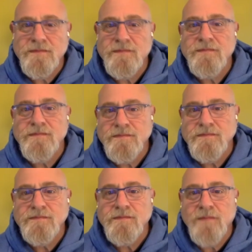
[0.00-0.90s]
freedom of.
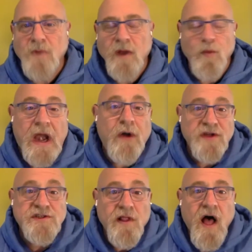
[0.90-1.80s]
of right. Where
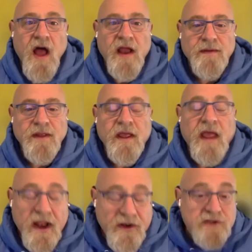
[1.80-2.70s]
is the line?
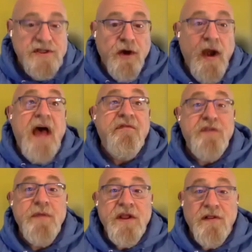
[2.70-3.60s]
And really does there difficult. have
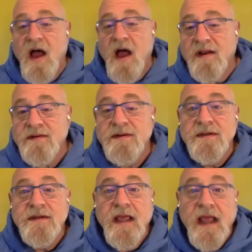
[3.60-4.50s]
to be a line?
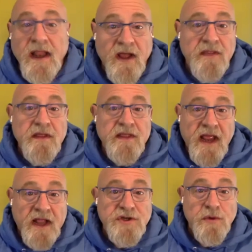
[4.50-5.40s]
And I think
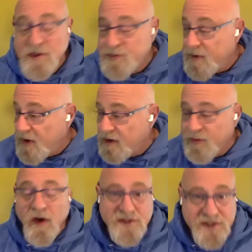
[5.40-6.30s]
the answer, which we all
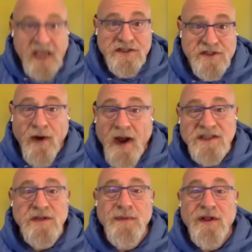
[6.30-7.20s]
agree on, is yes, there
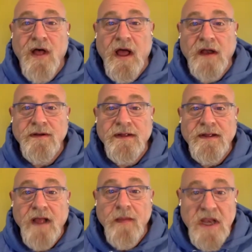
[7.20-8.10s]
has to be a line.
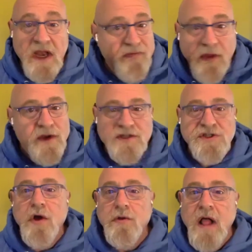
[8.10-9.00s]
I mean, if there is
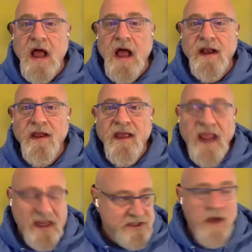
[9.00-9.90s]
no line,
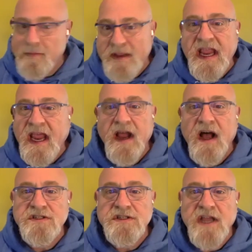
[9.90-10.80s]
it's going to be
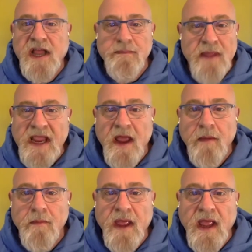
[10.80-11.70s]
chaos and
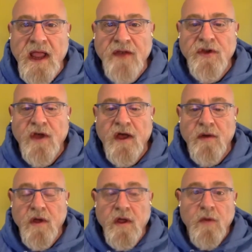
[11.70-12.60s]
mayhem, and uh,
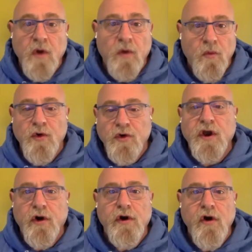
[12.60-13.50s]
we're we're going
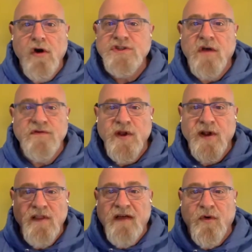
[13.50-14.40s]
to hurt ourselves on a
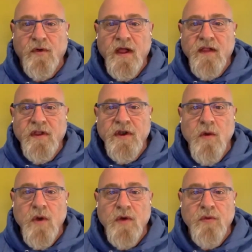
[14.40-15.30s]
level that no
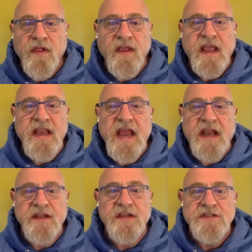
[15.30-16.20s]
one really can
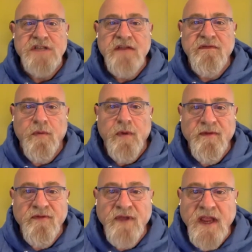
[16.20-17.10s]
yet conceive the
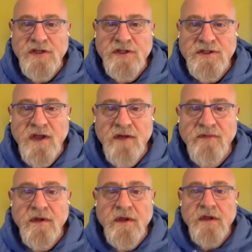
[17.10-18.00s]
ramifications of.
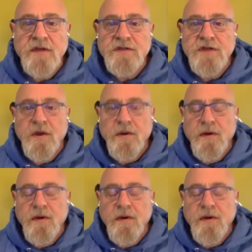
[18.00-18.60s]
So the um,